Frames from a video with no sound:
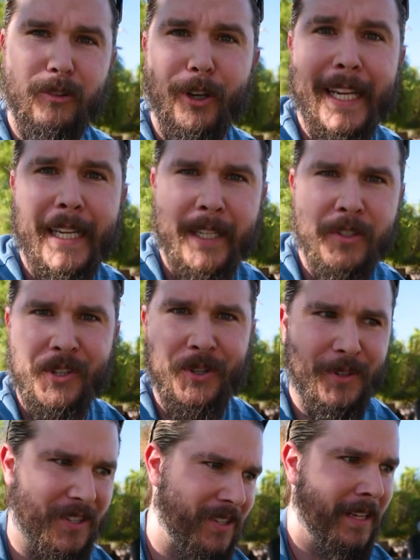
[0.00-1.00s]
looking into
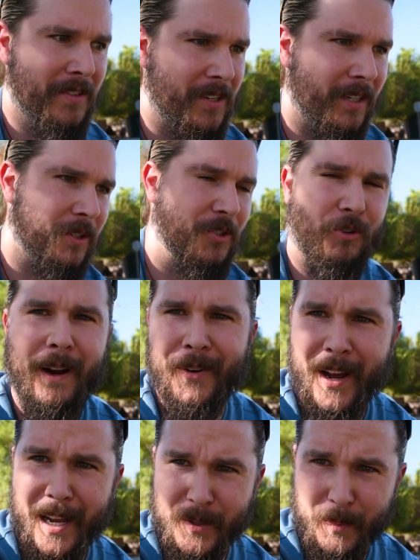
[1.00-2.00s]
to send signals around
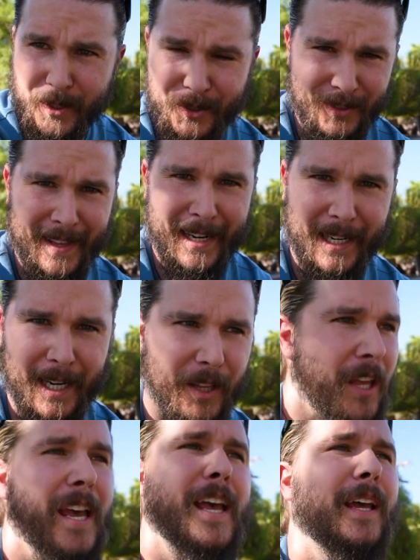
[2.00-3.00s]
hospitals and that kind of
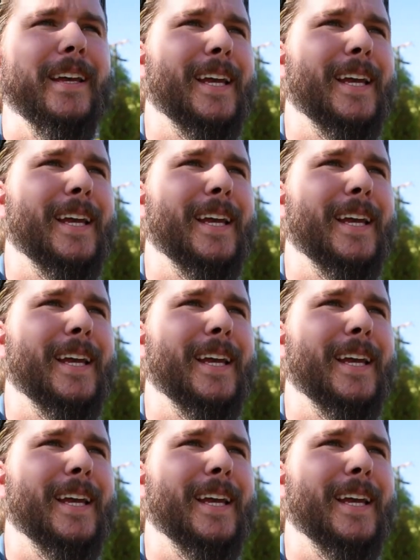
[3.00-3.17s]
thing.